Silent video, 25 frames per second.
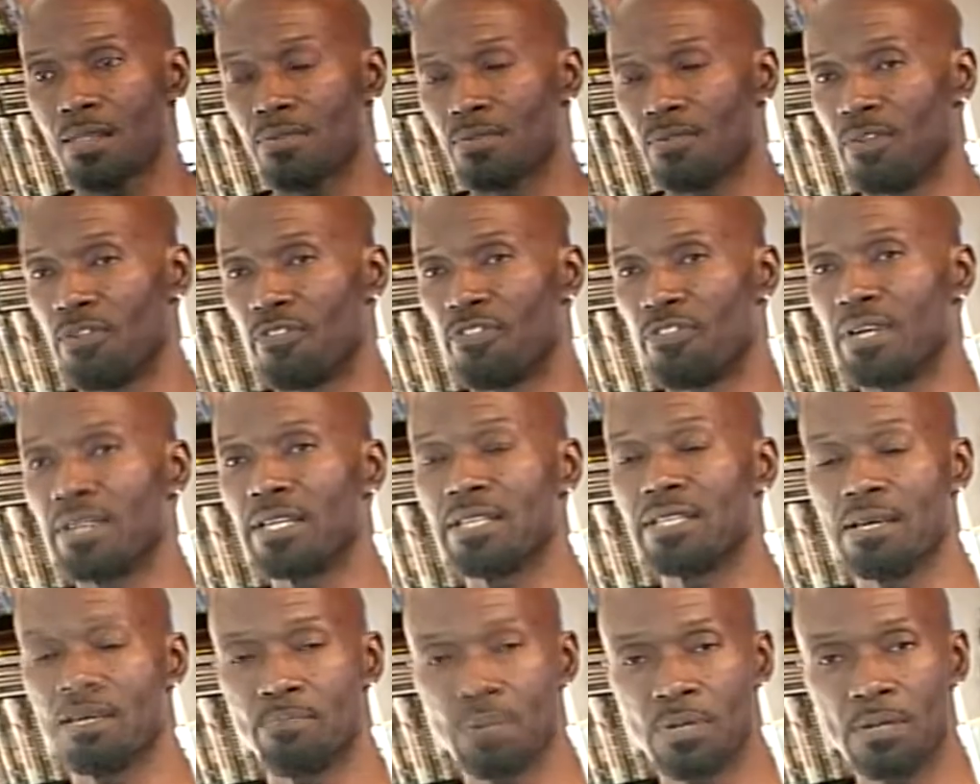
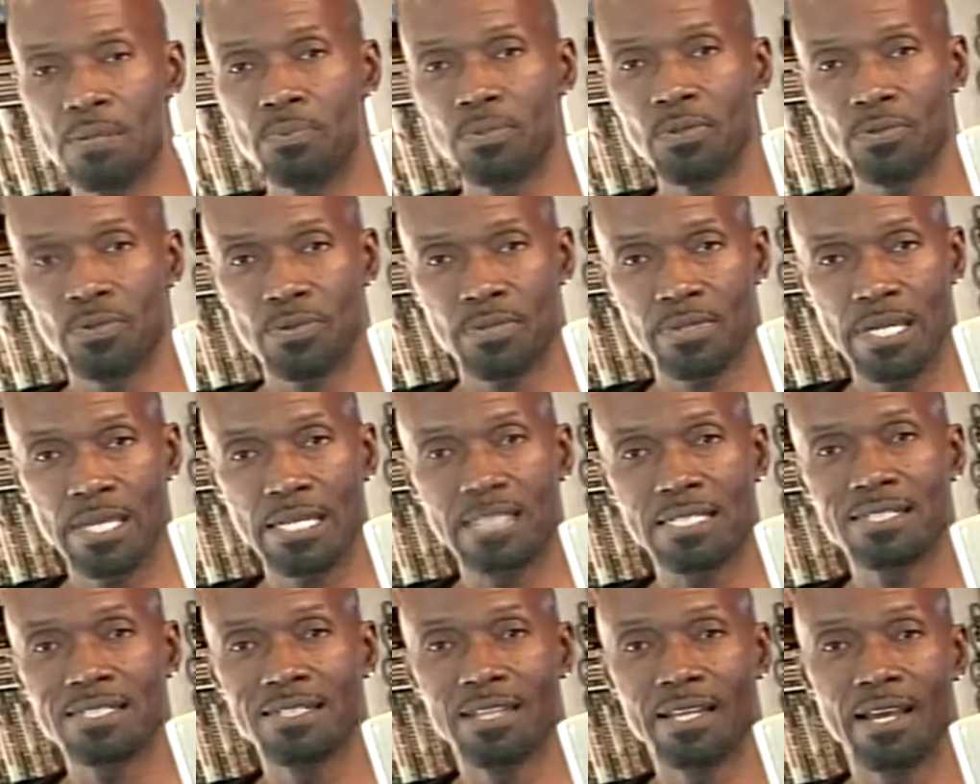thing that people
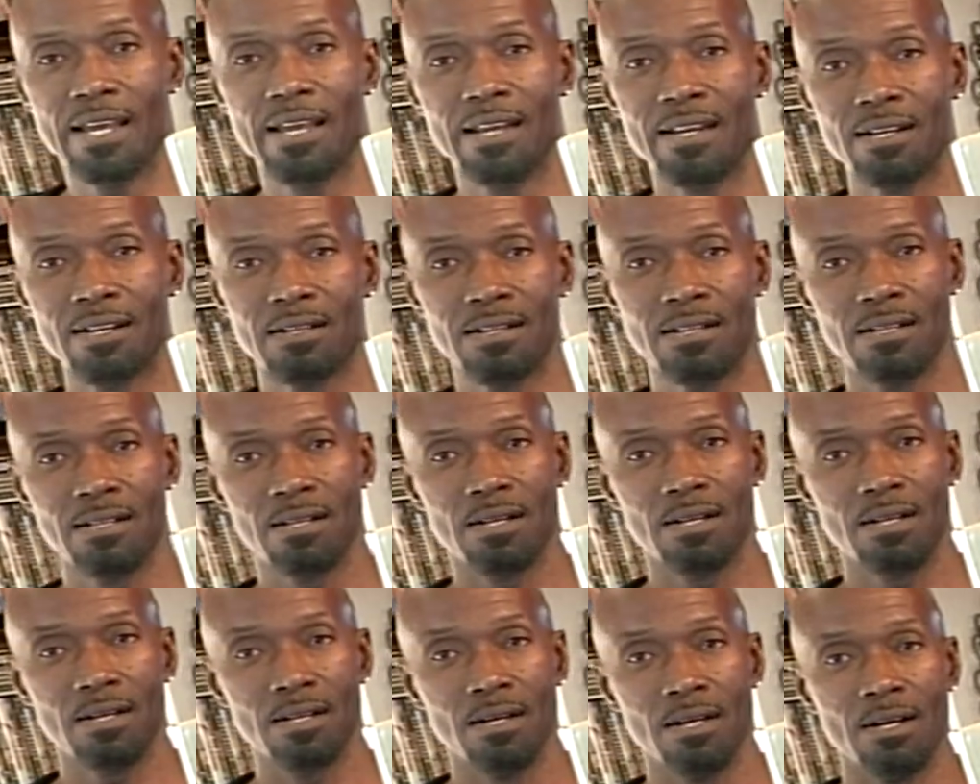think today.
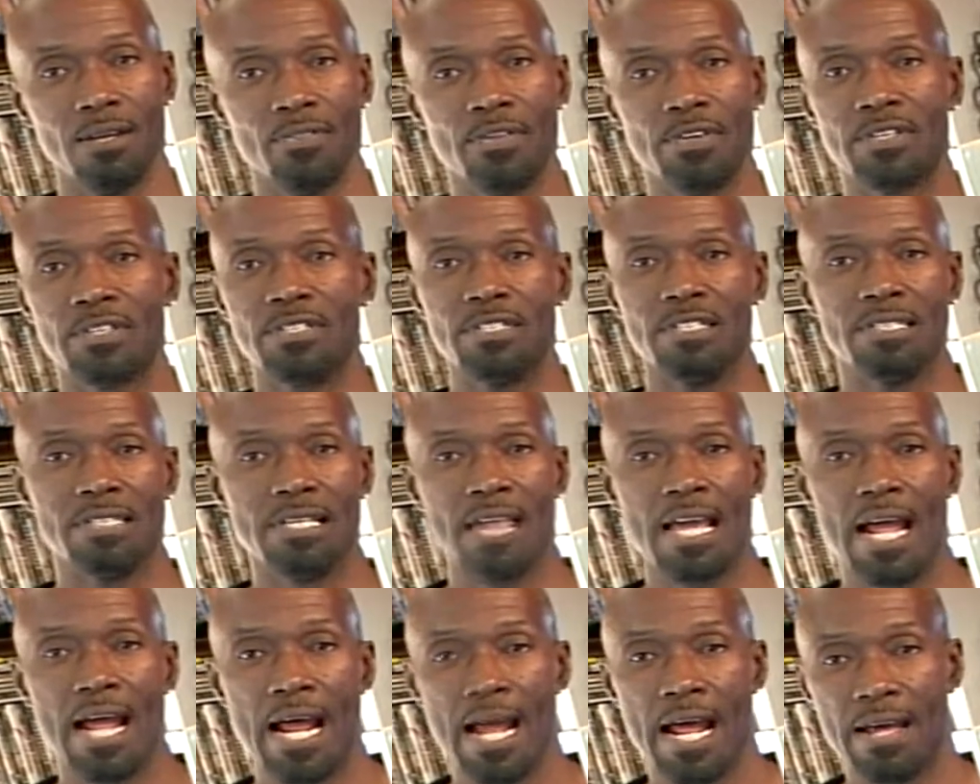Oh, they're just
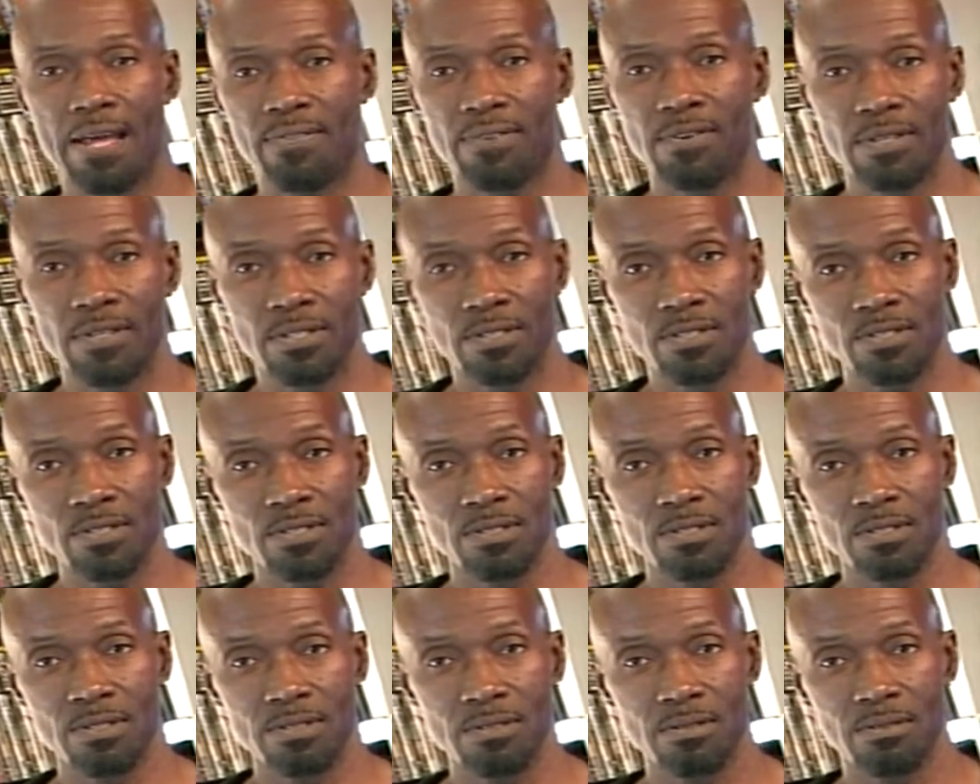athletes.